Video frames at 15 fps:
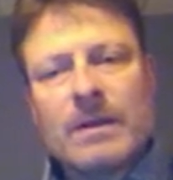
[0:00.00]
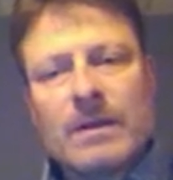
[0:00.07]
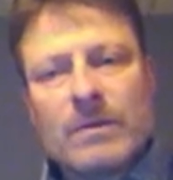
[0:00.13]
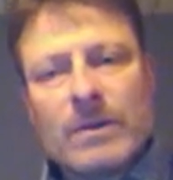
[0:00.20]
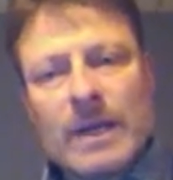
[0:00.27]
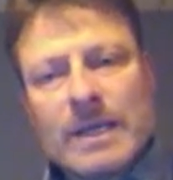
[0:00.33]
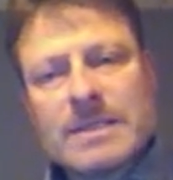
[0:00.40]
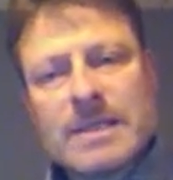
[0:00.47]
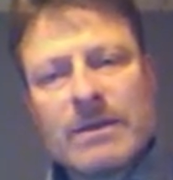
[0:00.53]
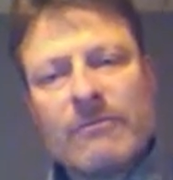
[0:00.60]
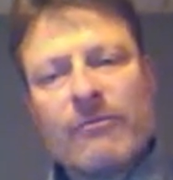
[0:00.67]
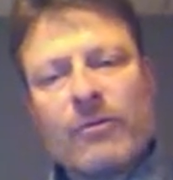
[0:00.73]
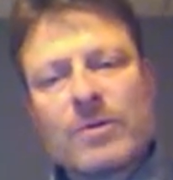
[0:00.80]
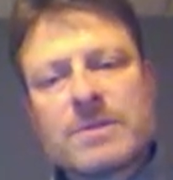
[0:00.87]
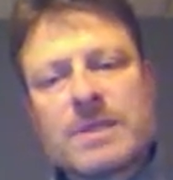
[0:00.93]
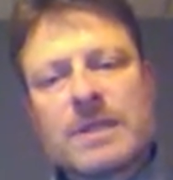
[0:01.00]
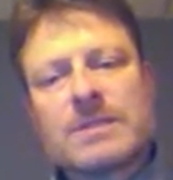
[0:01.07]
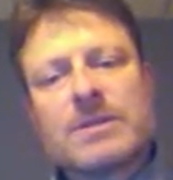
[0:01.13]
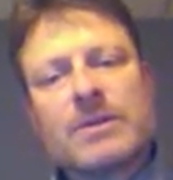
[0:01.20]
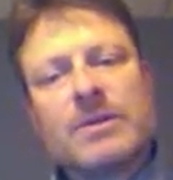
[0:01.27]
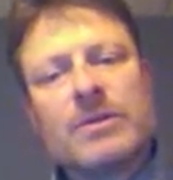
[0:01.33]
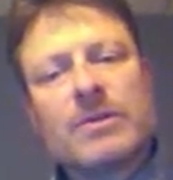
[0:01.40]
When I said a force
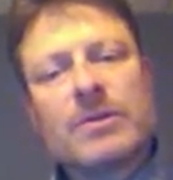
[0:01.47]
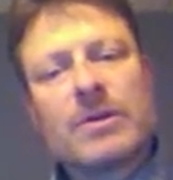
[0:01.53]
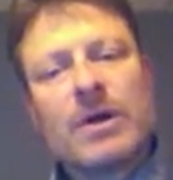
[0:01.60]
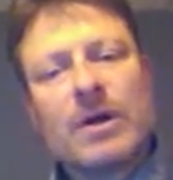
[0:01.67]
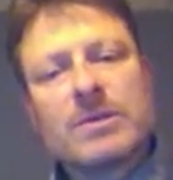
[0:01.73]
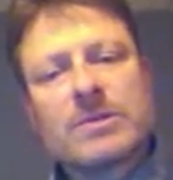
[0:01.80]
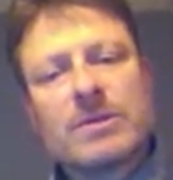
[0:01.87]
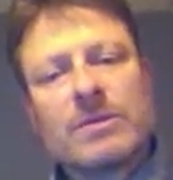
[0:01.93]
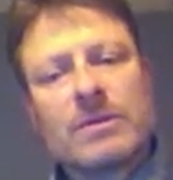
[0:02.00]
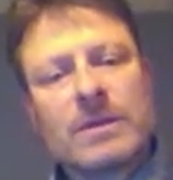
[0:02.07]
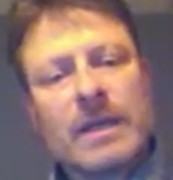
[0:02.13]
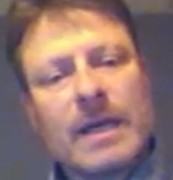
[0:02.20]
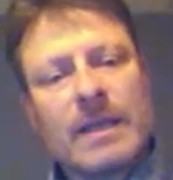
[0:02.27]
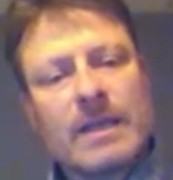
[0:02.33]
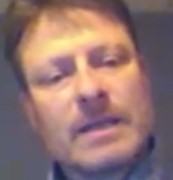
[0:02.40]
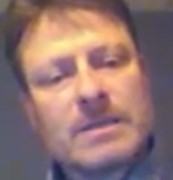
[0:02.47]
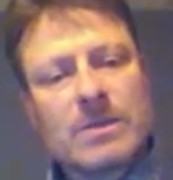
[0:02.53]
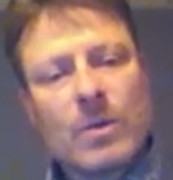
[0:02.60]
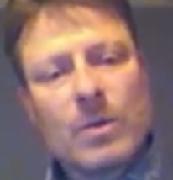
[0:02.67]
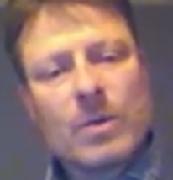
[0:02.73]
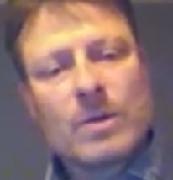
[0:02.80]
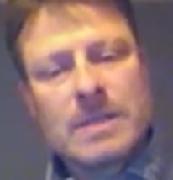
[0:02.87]
sensor, you could also lay this
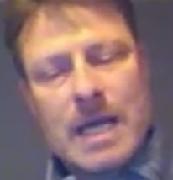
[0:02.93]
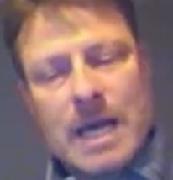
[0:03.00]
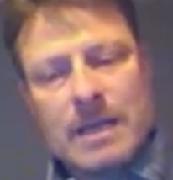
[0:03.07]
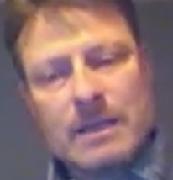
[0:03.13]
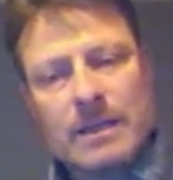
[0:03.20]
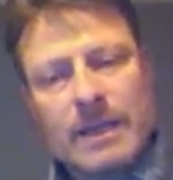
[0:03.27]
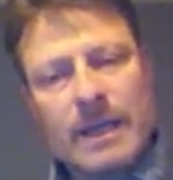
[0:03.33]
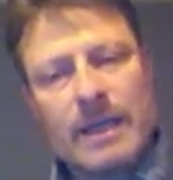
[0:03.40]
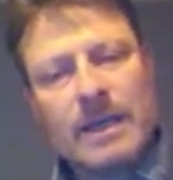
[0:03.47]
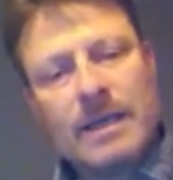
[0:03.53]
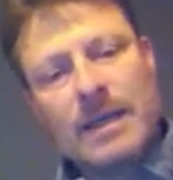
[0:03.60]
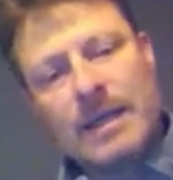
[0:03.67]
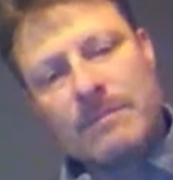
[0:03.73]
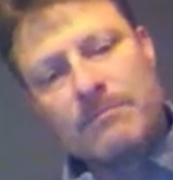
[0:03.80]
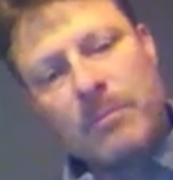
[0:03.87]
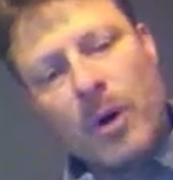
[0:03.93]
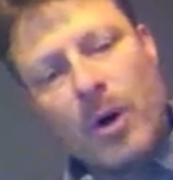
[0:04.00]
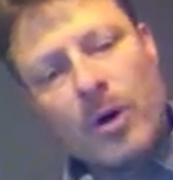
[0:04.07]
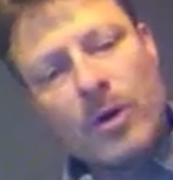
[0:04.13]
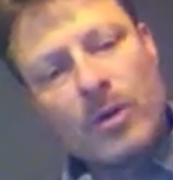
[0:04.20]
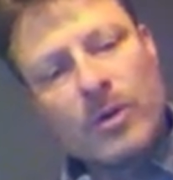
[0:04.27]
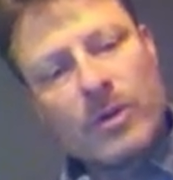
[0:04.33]
horizontally and
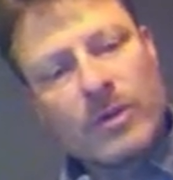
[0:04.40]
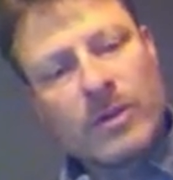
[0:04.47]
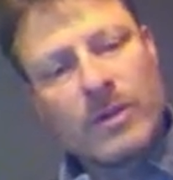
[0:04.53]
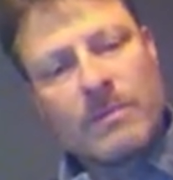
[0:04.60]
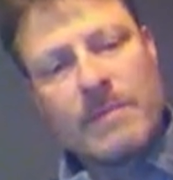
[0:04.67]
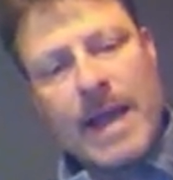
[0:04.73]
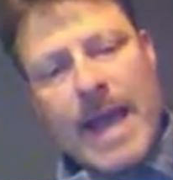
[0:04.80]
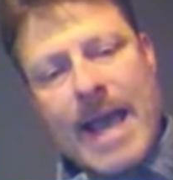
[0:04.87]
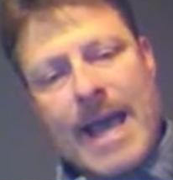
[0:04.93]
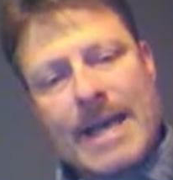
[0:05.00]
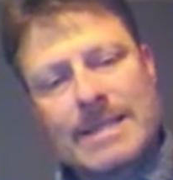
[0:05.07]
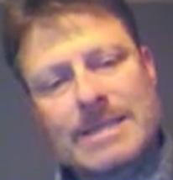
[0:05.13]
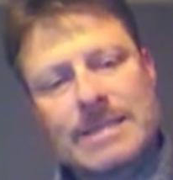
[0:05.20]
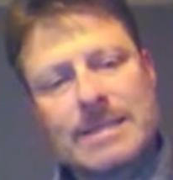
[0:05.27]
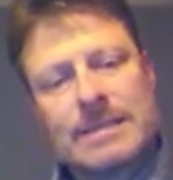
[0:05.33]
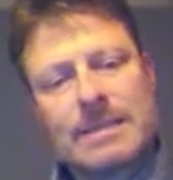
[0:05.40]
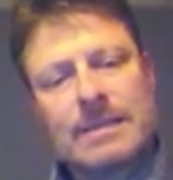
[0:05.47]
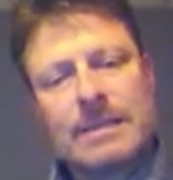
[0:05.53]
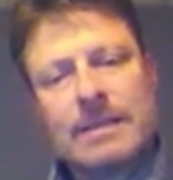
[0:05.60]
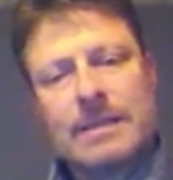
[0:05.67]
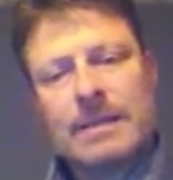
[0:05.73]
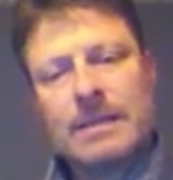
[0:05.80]
pull the mass
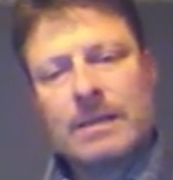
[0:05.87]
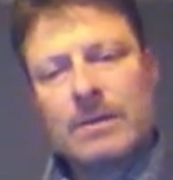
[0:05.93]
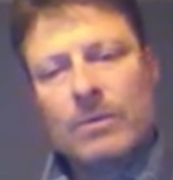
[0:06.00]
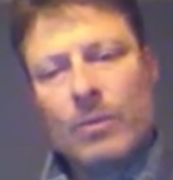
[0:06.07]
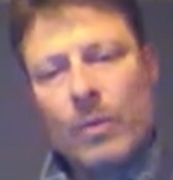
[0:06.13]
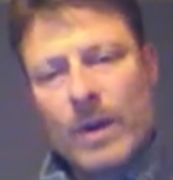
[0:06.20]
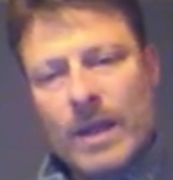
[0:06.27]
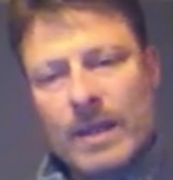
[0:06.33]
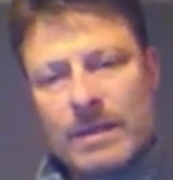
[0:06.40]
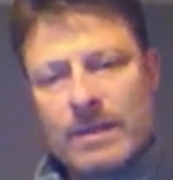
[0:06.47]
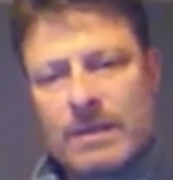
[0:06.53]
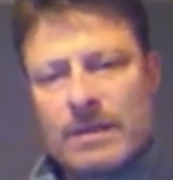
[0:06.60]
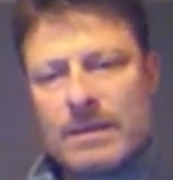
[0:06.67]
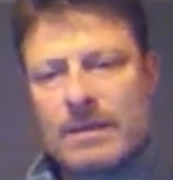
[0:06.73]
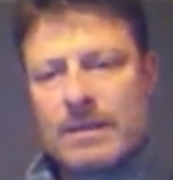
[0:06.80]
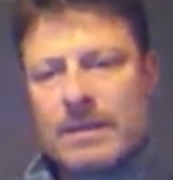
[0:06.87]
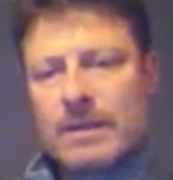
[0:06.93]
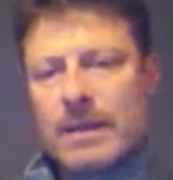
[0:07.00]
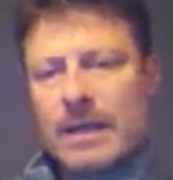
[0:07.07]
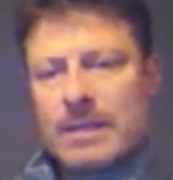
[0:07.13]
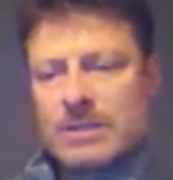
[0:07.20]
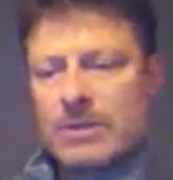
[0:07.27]
with
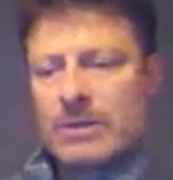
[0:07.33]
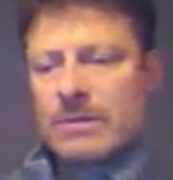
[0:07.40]
a certain